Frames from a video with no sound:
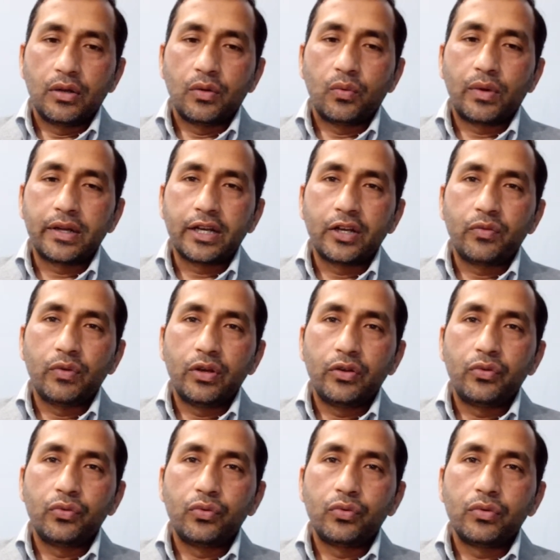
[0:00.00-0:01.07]
what it will
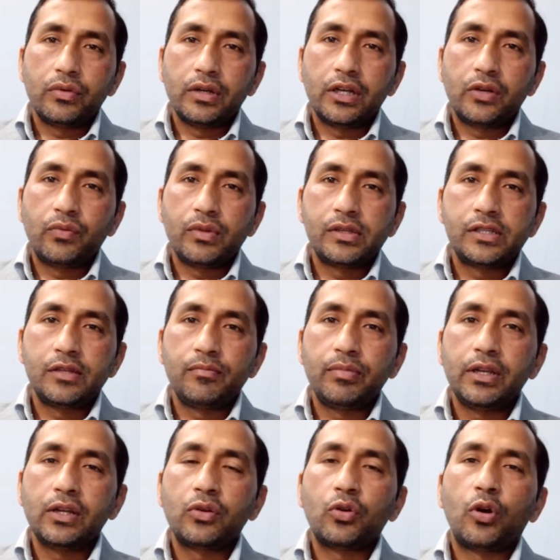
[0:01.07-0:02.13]
do, it will
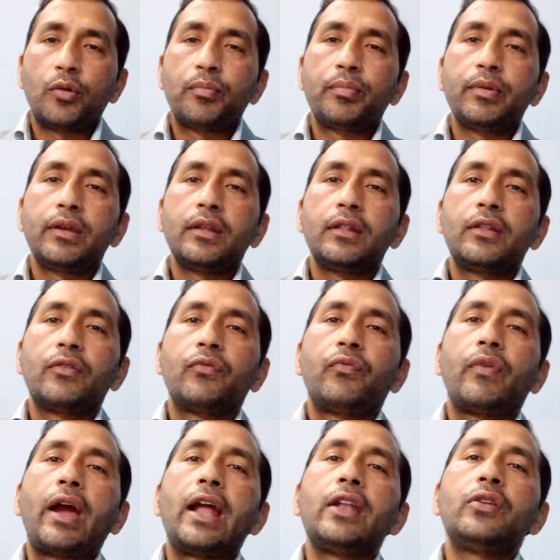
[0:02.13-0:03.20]
simply copy the
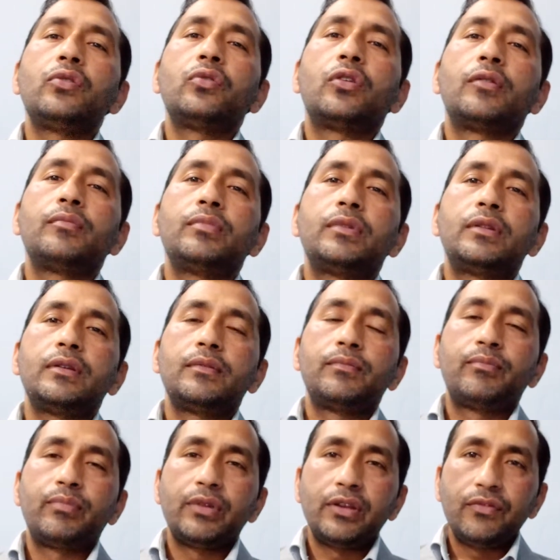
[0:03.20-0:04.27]
value of
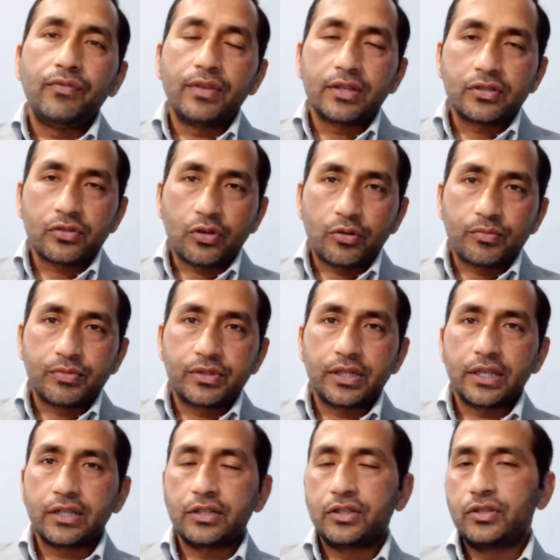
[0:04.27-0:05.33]
the previous
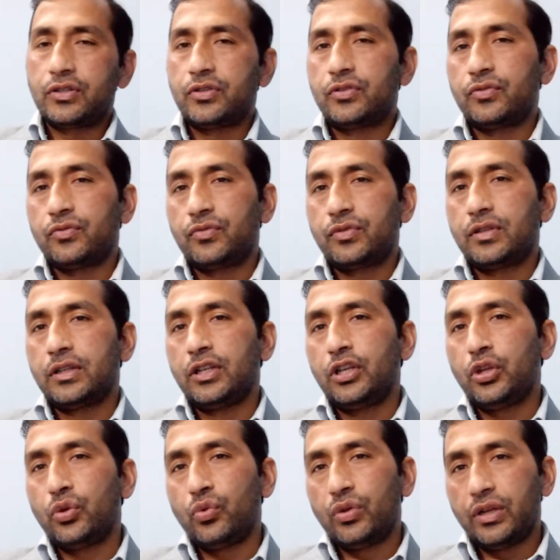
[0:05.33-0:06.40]
object to the
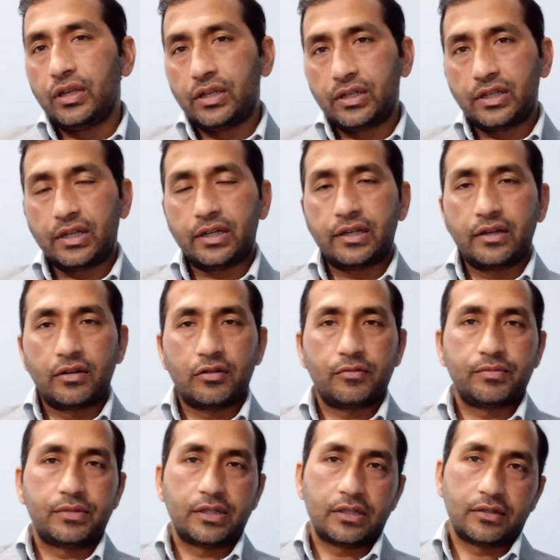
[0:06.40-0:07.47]
newly created
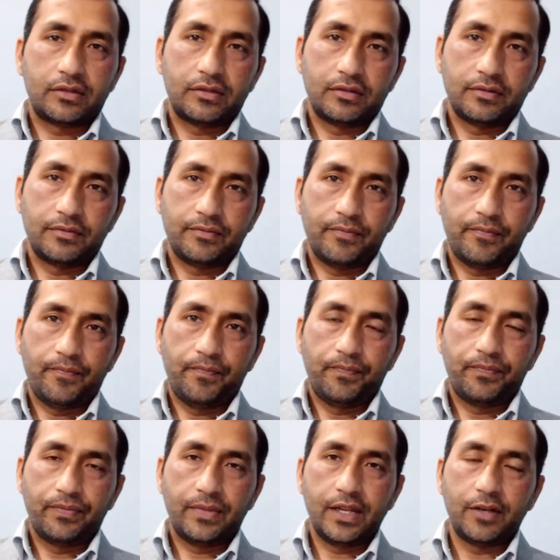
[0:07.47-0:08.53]
object.
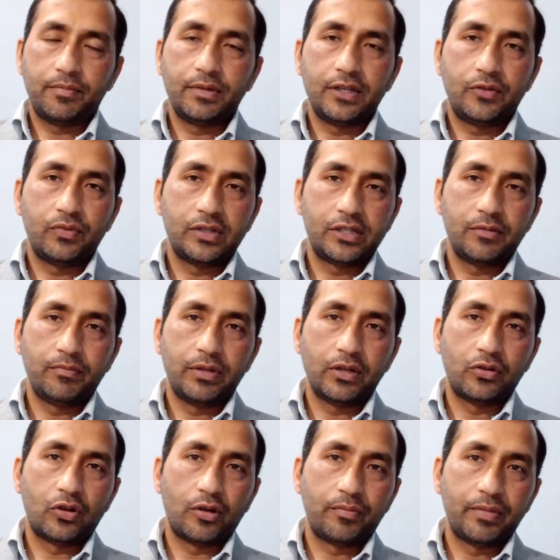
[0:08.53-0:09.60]
That means it will simply
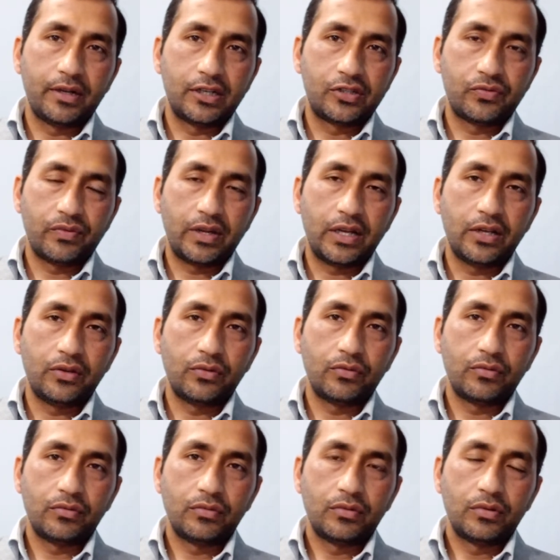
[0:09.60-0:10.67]
copy its
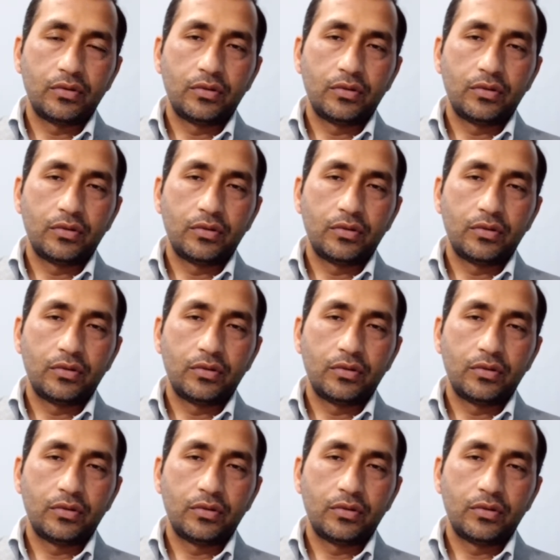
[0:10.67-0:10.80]
value